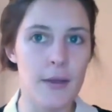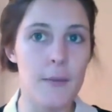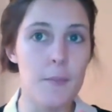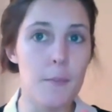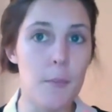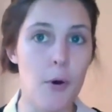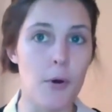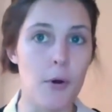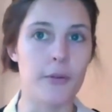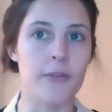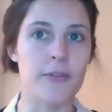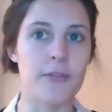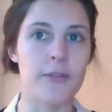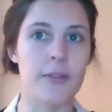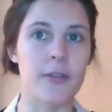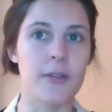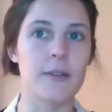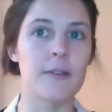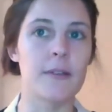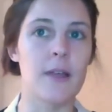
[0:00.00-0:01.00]

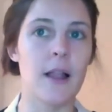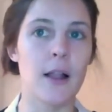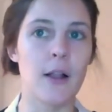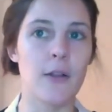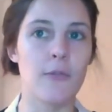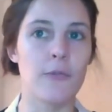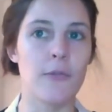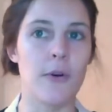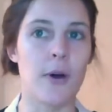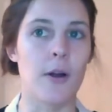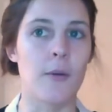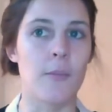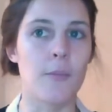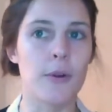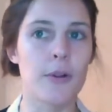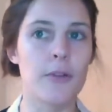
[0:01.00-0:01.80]
democracy itself are